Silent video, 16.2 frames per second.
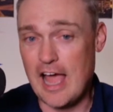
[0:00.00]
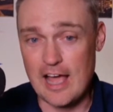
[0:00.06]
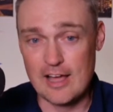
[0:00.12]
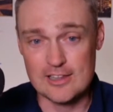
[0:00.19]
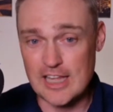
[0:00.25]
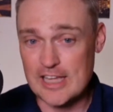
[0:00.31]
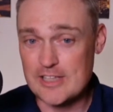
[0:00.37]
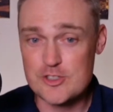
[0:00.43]

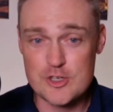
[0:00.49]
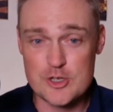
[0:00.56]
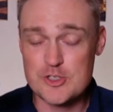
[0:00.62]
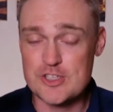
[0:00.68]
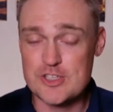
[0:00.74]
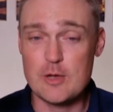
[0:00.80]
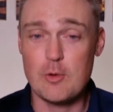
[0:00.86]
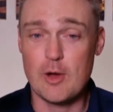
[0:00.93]
Let's just
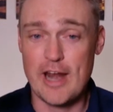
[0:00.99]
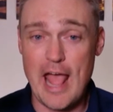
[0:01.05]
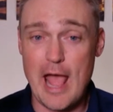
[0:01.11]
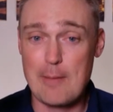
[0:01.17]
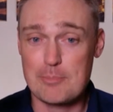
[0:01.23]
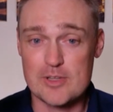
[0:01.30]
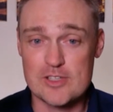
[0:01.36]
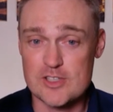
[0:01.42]
see what
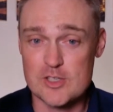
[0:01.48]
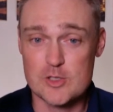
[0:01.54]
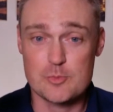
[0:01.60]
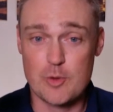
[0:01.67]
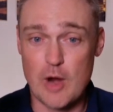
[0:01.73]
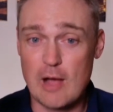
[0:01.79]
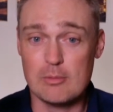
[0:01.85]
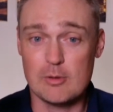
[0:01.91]
happens is
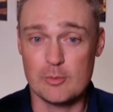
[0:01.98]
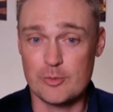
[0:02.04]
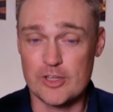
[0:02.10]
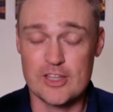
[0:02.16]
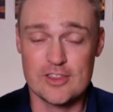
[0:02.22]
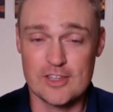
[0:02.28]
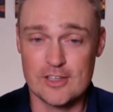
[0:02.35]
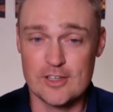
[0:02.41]

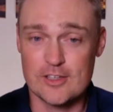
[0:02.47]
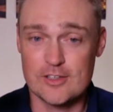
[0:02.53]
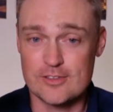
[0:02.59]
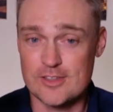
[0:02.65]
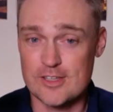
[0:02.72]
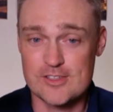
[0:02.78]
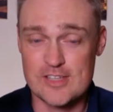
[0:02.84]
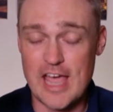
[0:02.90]
probably the
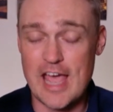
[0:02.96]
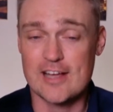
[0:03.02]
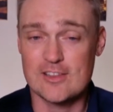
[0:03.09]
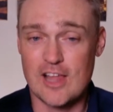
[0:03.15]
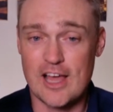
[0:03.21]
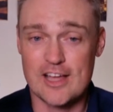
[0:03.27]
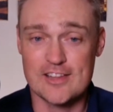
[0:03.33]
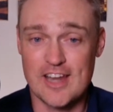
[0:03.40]

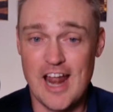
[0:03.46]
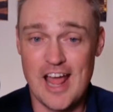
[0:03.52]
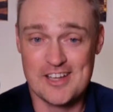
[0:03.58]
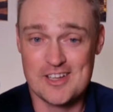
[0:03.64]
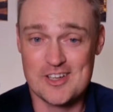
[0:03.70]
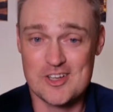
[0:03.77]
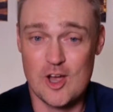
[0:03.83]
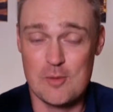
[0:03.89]
tagline that I
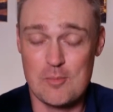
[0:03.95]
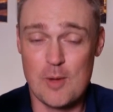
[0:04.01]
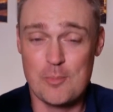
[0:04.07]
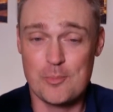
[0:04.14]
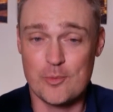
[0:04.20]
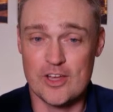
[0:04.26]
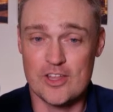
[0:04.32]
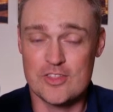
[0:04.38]
could come
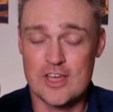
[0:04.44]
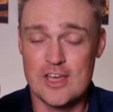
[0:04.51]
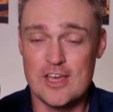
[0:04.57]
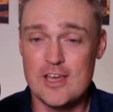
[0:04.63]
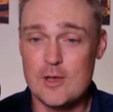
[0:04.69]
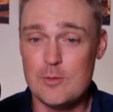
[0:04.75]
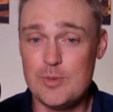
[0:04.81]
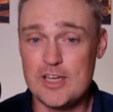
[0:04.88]
up with,
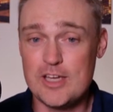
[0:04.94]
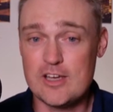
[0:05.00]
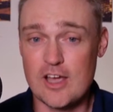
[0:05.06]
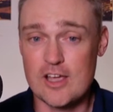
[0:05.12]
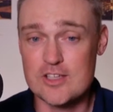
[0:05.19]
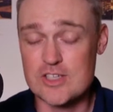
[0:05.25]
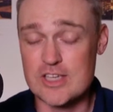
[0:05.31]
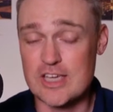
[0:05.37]

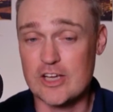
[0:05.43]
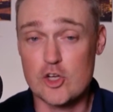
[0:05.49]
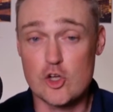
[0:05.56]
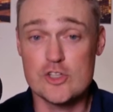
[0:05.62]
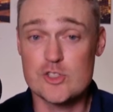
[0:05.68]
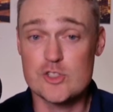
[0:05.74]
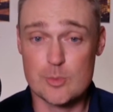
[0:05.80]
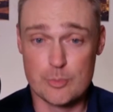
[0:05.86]
because it
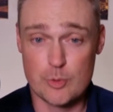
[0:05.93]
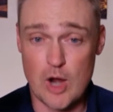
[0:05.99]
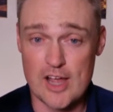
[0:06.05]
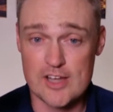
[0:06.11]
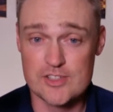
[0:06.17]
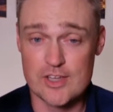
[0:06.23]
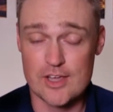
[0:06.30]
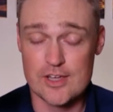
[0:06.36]
could
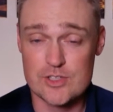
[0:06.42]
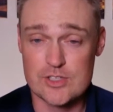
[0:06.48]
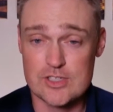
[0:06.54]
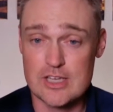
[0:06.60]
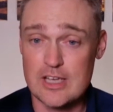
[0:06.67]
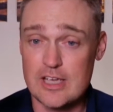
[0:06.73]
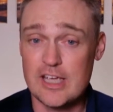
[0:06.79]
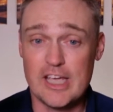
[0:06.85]
surprise us.
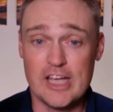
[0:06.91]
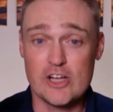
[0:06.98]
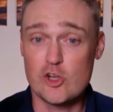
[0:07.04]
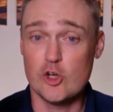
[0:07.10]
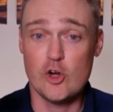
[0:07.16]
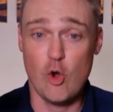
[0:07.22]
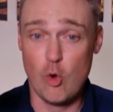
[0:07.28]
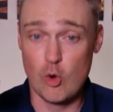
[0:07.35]
It
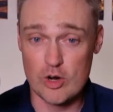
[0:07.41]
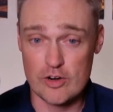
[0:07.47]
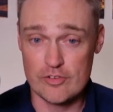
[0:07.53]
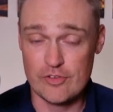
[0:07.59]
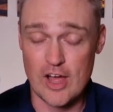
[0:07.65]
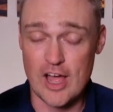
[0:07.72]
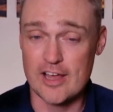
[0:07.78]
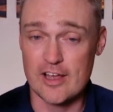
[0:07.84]
could
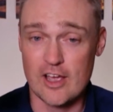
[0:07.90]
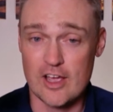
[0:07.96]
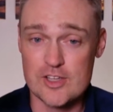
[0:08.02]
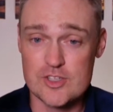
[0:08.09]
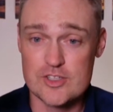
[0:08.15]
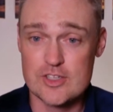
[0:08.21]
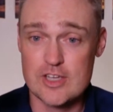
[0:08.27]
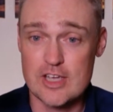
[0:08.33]
horrify
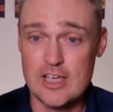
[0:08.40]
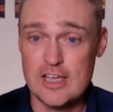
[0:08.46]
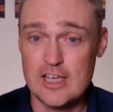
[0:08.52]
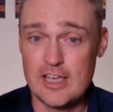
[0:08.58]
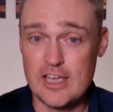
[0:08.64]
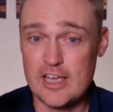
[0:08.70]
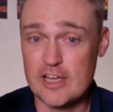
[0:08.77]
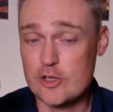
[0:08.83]
us.
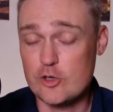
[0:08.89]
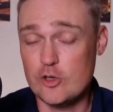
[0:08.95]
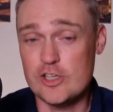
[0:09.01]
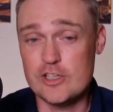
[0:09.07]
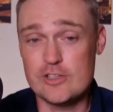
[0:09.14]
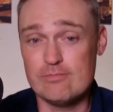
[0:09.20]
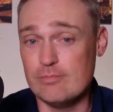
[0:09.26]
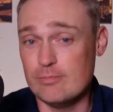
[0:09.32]
It
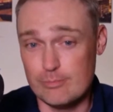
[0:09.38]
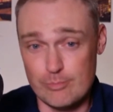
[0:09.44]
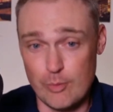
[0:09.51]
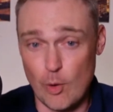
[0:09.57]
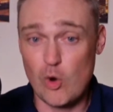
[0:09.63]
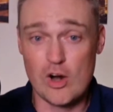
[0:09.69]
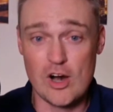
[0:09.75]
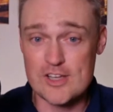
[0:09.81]
could
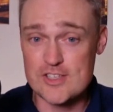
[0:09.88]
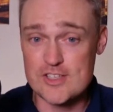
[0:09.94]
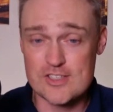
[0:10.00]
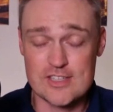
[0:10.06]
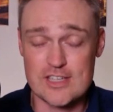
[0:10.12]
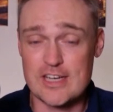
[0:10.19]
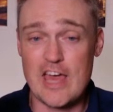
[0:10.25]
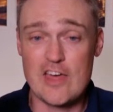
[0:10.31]
bore us
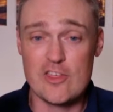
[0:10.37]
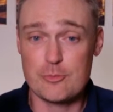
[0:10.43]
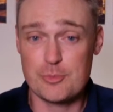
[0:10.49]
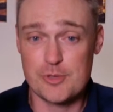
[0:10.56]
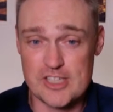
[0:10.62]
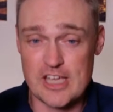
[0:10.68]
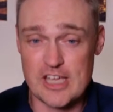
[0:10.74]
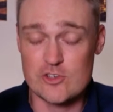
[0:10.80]
to death
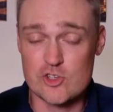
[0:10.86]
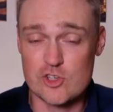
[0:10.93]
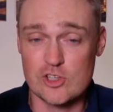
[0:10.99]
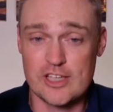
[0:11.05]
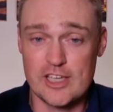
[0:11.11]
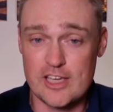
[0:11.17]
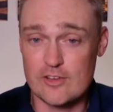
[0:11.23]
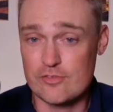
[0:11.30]

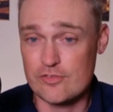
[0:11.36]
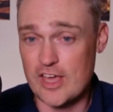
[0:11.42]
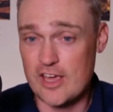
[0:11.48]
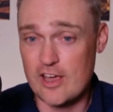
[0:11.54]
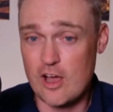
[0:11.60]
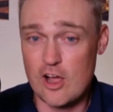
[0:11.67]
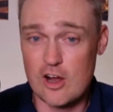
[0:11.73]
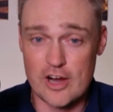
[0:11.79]
potentially if they
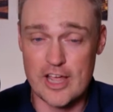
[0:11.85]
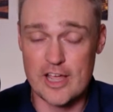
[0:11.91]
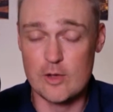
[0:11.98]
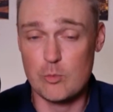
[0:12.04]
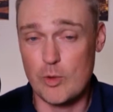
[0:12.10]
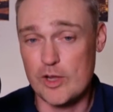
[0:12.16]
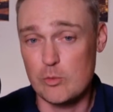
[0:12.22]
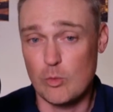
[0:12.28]
are a
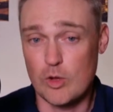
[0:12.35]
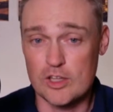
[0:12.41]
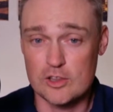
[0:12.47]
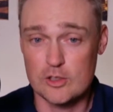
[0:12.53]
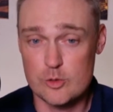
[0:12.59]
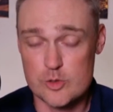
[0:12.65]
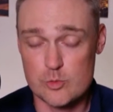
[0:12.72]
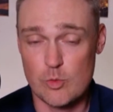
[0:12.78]
win one,
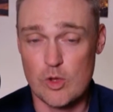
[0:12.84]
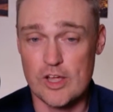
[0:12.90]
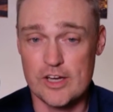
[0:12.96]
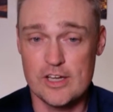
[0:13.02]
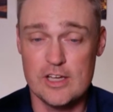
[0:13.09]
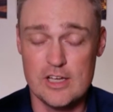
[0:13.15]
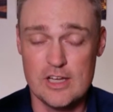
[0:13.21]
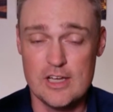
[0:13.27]
lose
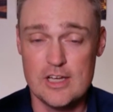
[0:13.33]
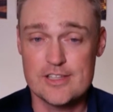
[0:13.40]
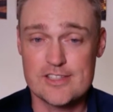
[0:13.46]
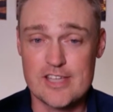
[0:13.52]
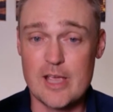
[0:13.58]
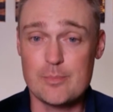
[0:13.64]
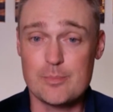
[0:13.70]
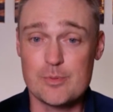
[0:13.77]
one
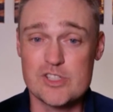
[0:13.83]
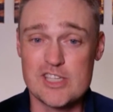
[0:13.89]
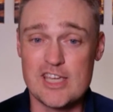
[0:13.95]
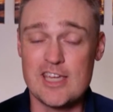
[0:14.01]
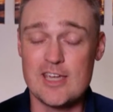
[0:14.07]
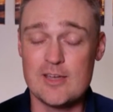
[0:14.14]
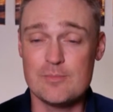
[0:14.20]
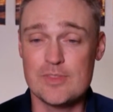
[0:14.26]
type of
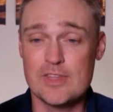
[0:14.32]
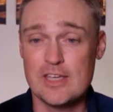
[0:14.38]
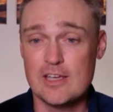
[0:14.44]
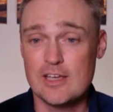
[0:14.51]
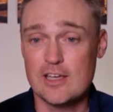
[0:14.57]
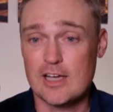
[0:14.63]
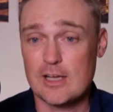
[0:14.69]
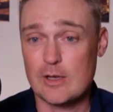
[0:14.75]
team.
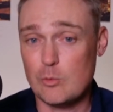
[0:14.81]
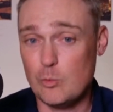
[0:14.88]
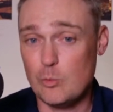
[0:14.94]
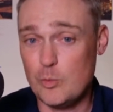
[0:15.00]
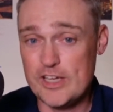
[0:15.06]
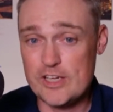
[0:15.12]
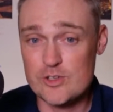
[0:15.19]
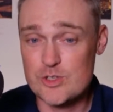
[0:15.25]

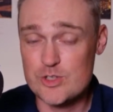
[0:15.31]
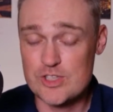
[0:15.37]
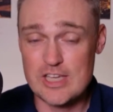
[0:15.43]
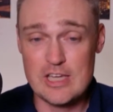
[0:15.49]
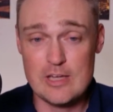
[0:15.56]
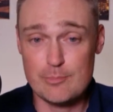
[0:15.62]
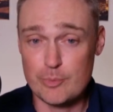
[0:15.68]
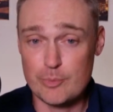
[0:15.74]
We could
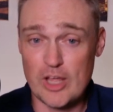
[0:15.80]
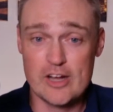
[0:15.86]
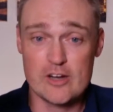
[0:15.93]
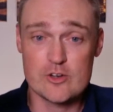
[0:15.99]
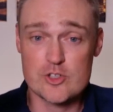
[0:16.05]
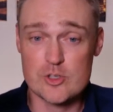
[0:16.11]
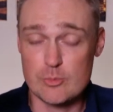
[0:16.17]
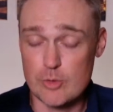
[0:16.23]
see
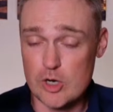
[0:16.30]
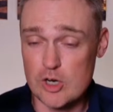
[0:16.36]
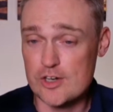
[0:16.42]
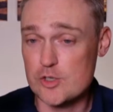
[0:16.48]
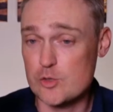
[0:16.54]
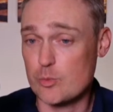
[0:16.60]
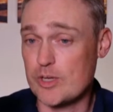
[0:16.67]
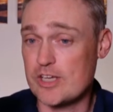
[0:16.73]
players
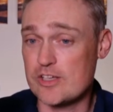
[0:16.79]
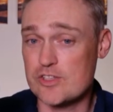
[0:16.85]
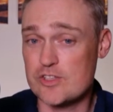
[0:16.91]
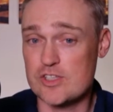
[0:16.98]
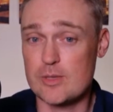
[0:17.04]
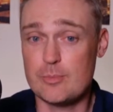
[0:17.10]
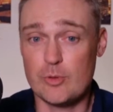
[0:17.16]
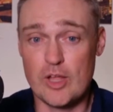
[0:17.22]
emerge. We could
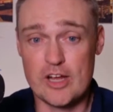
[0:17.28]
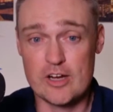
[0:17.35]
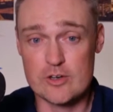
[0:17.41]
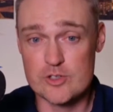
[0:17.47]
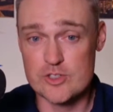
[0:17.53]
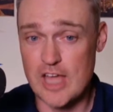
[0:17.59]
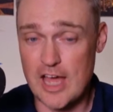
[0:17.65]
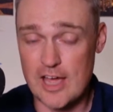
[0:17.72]
see
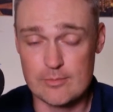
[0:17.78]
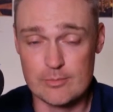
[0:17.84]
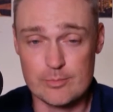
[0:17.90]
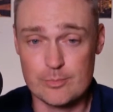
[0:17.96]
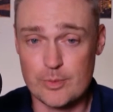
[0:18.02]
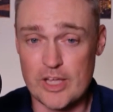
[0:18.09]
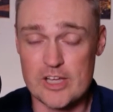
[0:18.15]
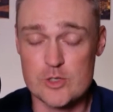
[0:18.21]
players not
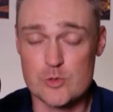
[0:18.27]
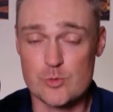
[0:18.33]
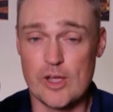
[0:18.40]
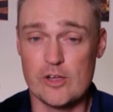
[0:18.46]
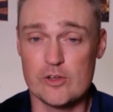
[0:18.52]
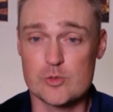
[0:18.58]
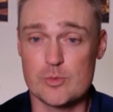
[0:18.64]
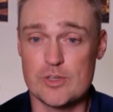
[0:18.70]
play as
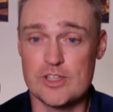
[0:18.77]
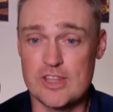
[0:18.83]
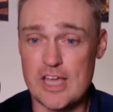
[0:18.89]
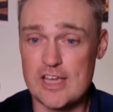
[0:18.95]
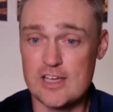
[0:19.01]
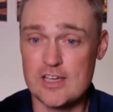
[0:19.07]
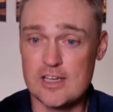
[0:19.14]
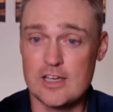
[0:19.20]
well as we
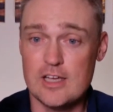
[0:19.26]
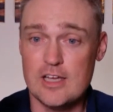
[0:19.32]
think.